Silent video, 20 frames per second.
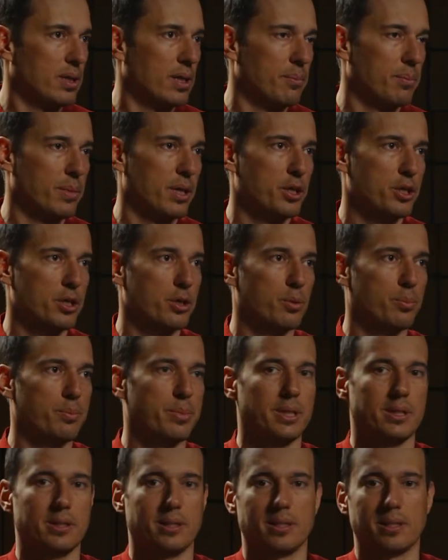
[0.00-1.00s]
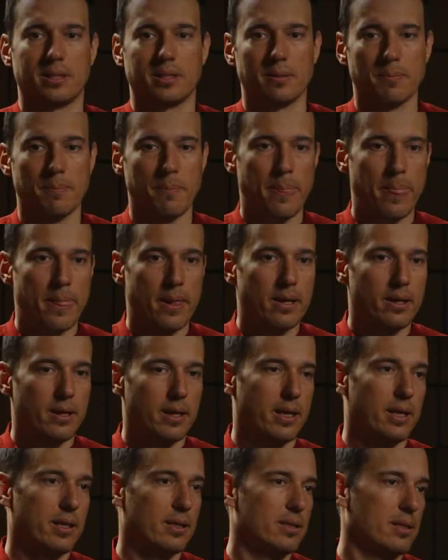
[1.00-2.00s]
commercial business,
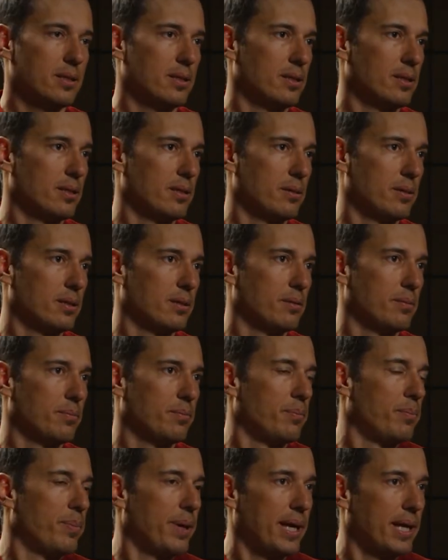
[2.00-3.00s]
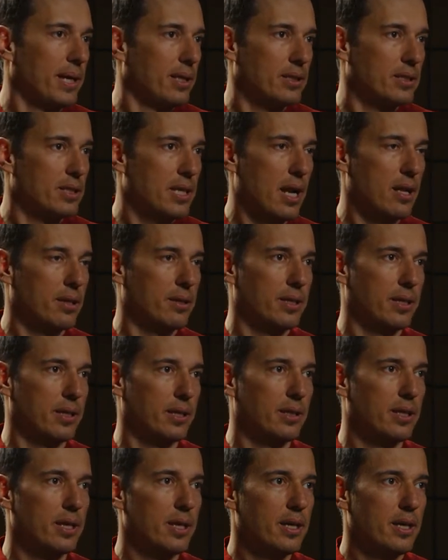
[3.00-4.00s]
as a paid,
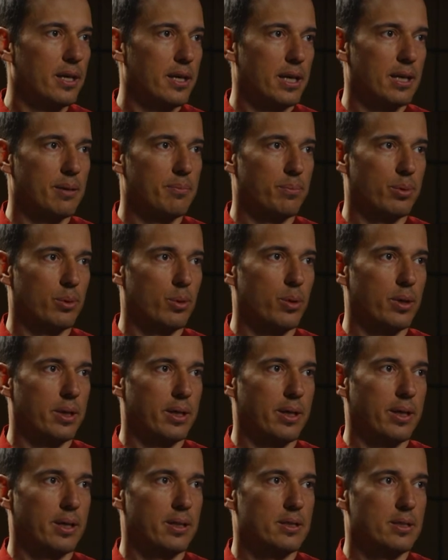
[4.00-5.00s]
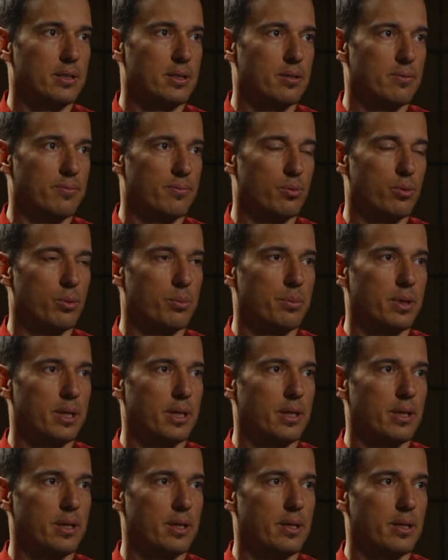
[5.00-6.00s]
salaried employee. It's, for
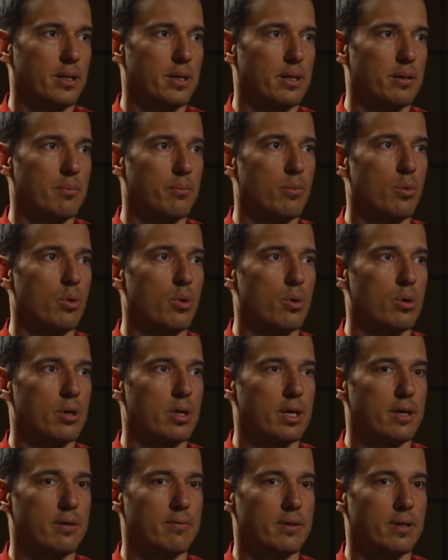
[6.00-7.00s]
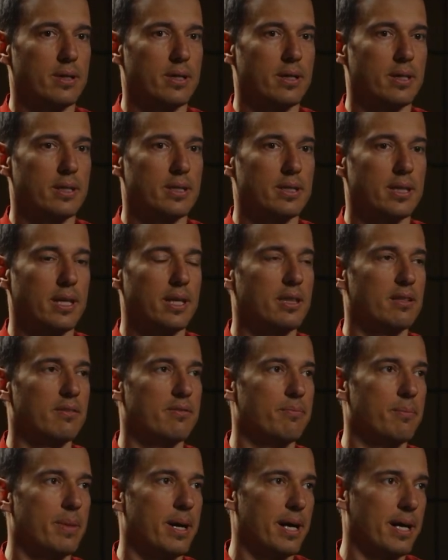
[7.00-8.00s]
me, more of a state
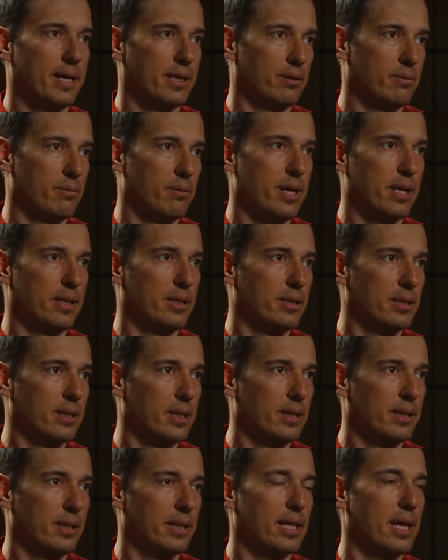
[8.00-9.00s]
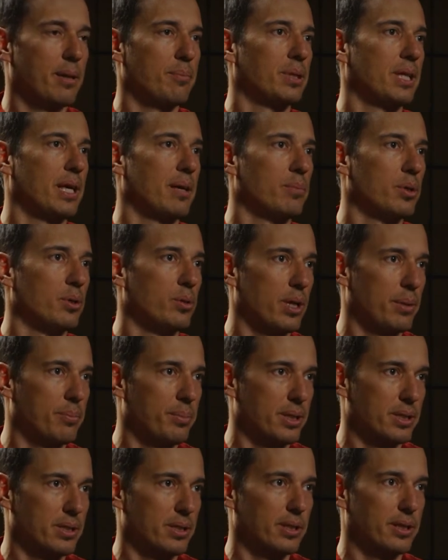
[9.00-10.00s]
of mind rather than a cap table
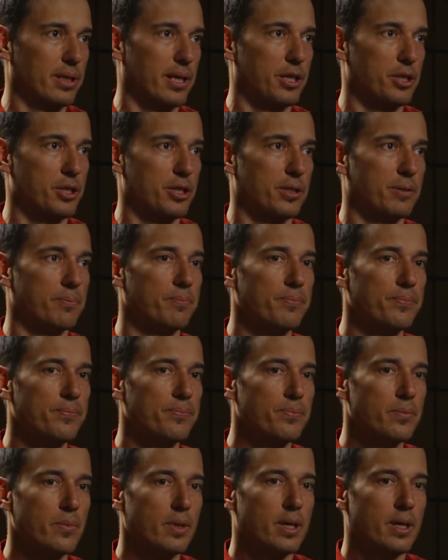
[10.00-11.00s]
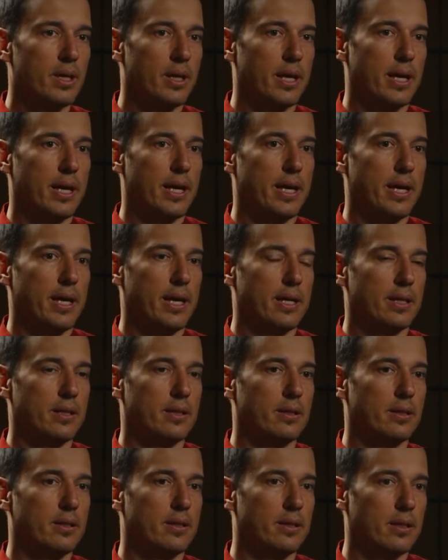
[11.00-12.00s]
representation.
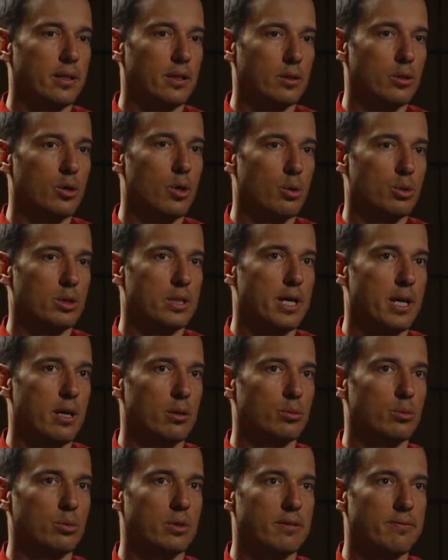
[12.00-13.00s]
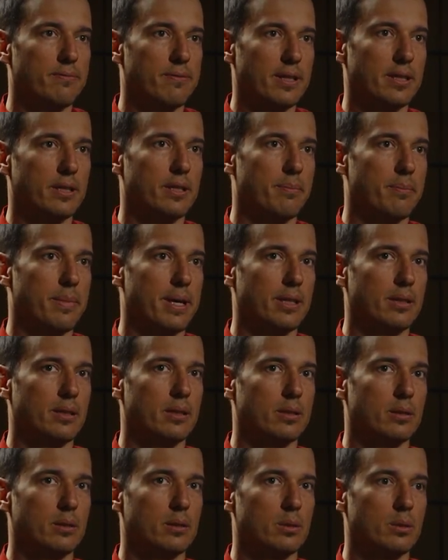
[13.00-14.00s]
And it goes down to the
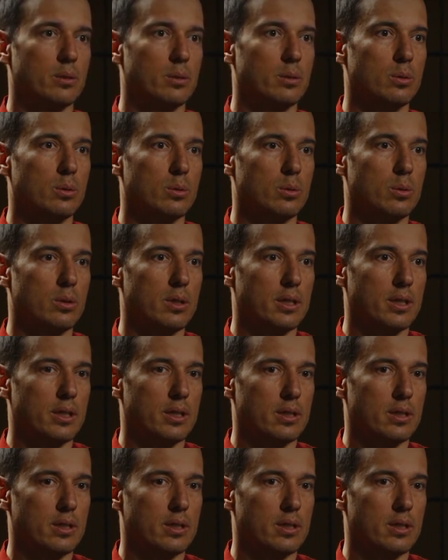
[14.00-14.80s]
fundamental